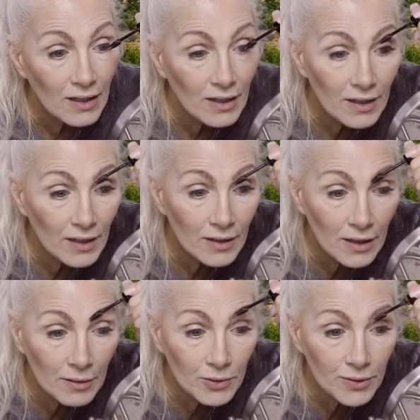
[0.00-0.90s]
And
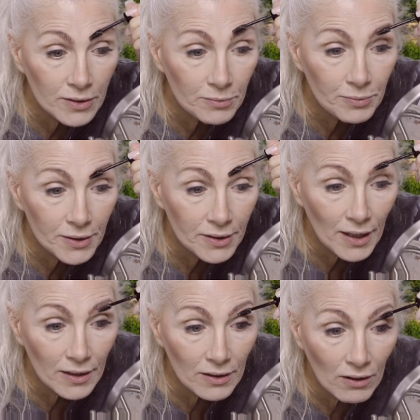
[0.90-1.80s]
I'm going to put
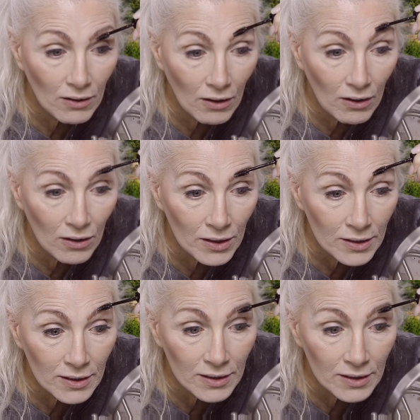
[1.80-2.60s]
that on